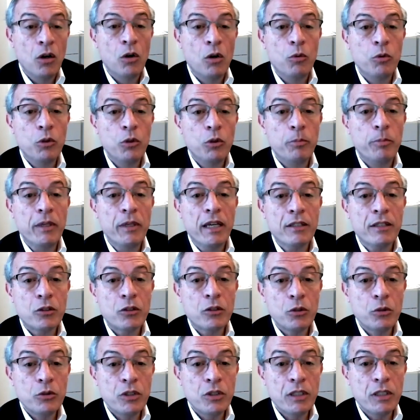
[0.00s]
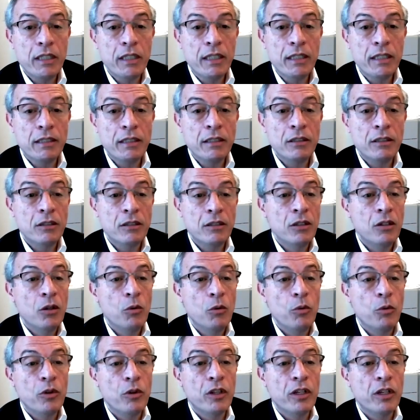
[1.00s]
would be associated
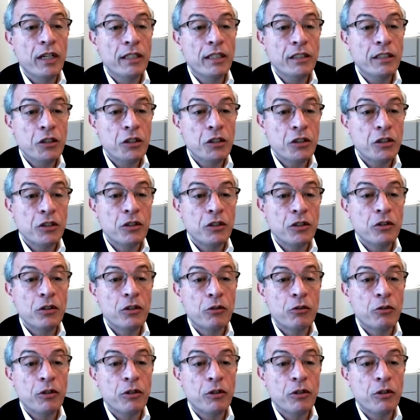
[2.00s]
with an additional